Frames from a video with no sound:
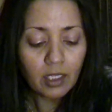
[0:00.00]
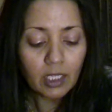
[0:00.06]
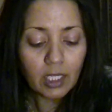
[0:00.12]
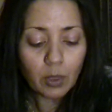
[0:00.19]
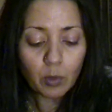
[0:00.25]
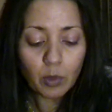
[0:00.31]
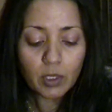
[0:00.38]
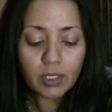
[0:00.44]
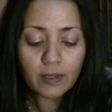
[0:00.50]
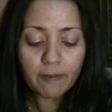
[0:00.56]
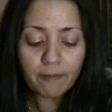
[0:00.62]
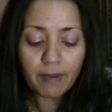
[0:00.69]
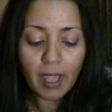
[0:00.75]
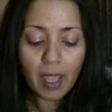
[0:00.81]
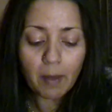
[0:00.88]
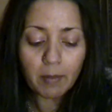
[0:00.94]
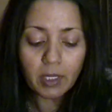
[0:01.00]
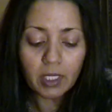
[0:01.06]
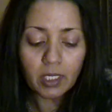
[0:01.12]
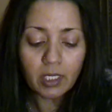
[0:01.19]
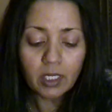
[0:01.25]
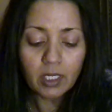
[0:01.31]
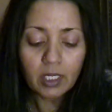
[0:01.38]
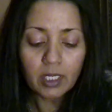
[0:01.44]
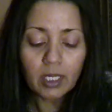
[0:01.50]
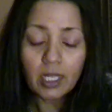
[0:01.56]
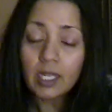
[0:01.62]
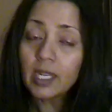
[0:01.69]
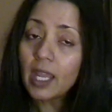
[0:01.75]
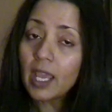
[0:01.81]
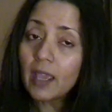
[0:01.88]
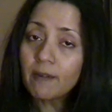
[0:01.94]
there was a famine
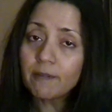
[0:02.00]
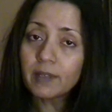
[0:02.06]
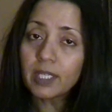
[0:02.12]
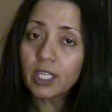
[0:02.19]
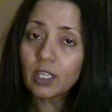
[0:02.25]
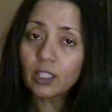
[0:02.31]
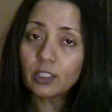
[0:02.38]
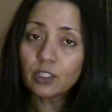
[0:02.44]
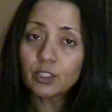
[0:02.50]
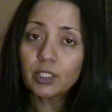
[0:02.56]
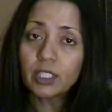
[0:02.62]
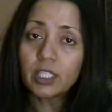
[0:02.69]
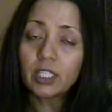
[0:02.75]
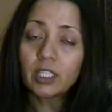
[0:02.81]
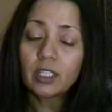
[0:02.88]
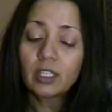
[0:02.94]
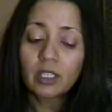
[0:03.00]
in every country